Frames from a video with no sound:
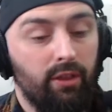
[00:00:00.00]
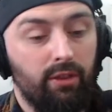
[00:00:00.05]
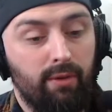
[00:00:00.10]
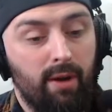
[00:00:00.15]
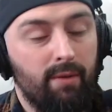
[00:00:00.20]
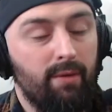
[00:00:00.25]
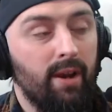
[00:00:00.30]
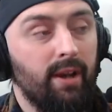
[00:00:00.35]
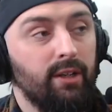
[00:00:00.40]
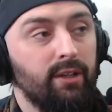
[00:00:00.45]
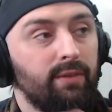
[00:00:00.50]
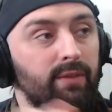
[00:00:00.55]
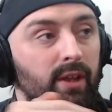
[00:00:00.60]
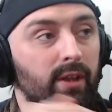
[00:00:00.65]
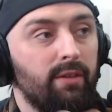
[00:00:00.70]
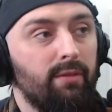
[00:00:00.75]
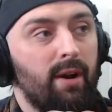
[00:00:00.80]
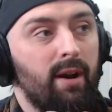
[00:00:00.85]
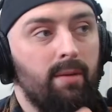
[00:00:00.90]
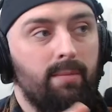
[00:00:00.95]
threat range of the
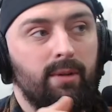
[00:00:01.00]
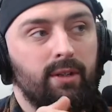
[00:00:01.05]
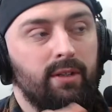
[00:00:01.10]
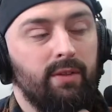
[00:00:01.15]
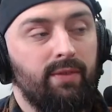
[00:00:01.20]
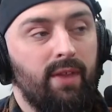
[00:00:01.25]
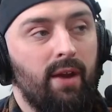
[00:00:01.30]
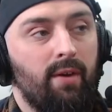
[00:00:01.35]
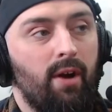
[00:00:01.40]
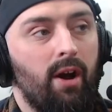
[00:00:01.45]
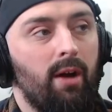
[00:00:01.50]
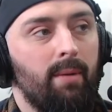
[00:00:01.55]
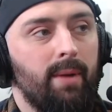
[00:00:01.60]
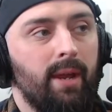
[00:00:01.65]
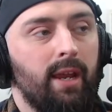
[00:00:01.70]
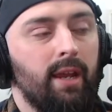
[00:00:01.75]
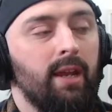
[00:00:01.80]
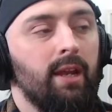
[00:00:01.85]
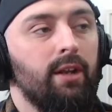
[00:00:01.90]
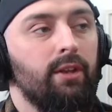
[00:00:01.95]
other elements of their
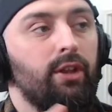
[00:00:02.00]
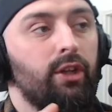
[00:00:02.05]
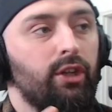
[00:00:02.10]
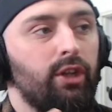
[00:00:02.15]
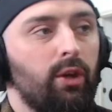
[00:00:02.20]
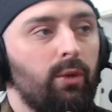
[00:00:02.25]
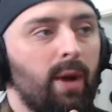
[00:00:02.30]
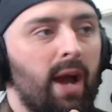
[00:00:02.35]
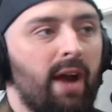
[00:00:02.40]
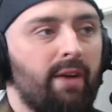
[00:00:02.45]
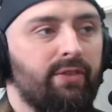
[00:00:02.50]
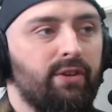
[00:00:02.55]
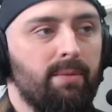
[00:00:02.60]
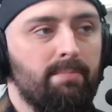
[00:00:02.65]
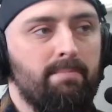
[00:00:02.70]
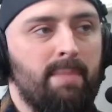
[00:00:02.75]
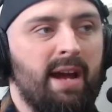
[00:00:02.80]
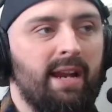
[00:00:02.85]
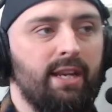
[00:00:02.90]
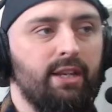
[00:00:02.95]
army that you have to
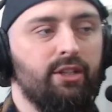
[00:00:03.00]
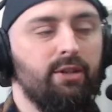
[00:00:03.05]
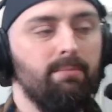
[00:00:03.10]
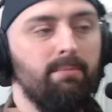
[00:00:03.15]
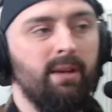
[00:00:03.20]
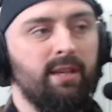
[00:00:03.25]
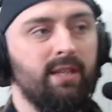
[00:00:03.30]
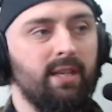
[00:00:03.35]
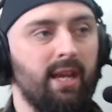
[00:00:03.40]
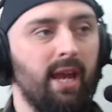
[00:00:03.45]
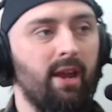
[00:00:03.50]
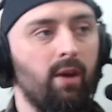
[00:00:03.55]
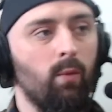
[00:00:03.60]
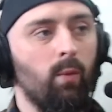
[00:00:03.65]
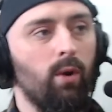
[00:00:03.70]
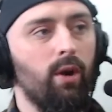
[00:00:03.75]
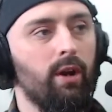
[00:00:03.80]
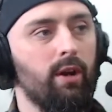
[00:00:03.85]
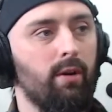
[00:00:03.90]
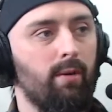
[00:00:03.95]
manage and mitigate and
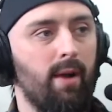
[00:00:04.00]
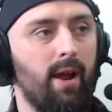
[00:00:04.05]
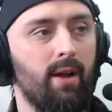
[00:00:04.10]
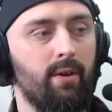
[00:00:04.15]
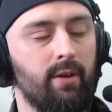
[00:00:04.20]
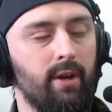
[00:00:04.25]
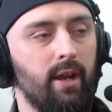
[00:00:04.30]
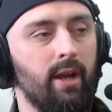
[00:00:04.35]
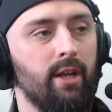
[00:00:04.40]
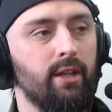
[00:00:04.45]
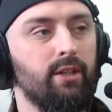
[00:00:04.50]
work around.